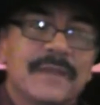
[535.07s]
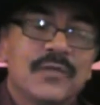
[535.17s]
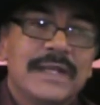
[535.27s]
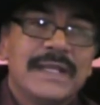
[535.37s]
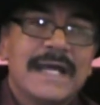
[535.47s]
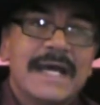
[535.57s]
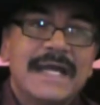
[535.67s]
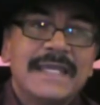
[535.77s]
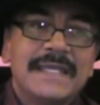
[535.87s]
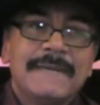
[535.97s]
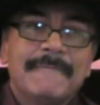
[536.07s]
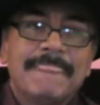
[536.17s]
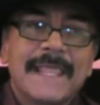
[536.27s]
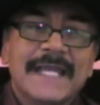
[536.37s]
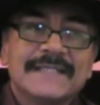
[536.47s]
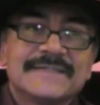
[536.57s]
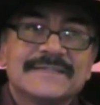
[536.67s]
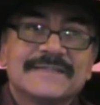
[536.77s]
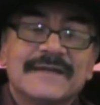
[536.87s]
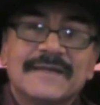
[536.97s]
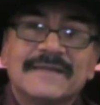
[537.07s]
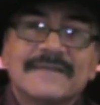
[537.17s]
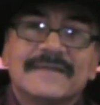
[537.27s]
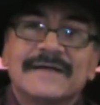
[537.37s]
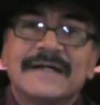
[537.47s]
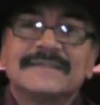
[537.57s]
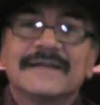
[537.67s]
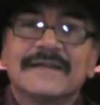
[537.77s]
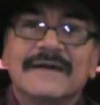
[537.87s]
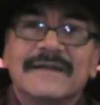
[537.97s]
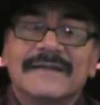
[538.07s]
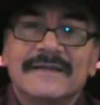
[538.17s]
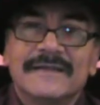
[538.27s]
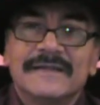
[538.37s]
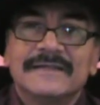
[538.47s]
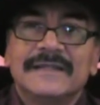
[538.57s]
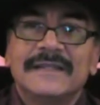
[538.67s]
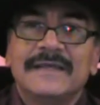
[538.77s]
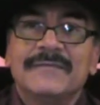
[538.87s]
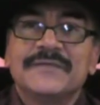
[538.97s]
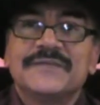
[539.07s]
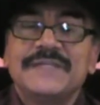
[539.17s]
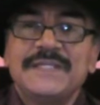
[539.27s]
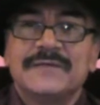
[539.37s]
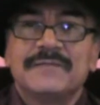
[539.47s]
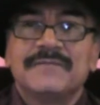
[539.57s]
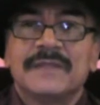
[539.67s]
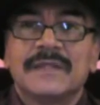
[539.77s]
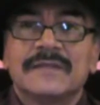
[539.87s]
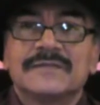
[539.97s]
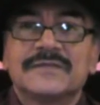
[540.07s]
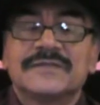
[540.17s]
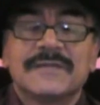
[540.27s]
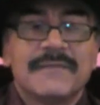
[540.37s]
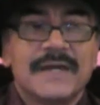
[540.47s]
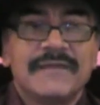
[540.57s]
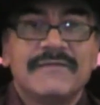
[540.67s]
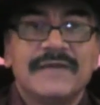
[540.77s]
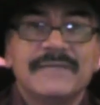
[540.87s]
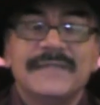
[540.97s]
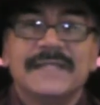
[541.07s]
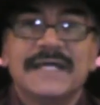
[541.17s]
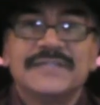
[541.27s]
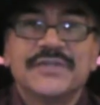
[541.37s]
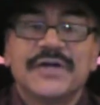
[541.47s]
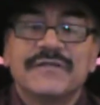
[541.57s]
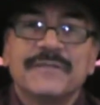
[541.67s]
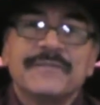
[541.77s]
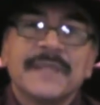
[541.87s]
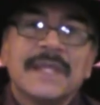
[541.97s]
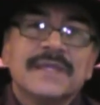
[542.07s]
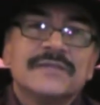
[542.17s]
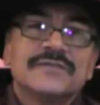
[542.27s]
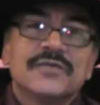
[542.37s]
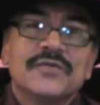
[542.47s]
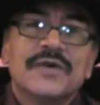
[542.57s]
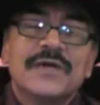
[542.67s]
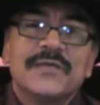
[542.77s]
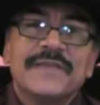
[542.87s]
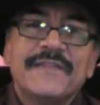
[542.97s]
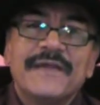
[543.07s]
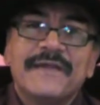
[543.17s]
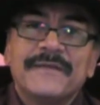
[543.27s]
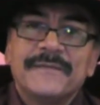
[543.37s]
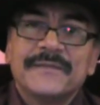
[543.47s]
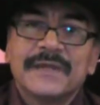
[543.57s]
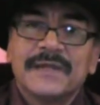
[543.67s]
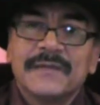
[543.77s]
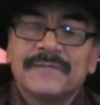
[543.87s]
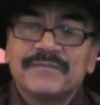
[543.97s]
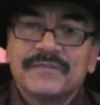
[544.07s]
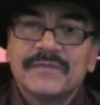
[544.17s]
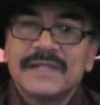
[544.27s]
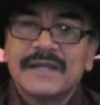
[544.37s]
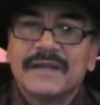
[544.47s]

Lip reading: when I start as a gardener in a museum, and so somebody find me that job. So I went there, being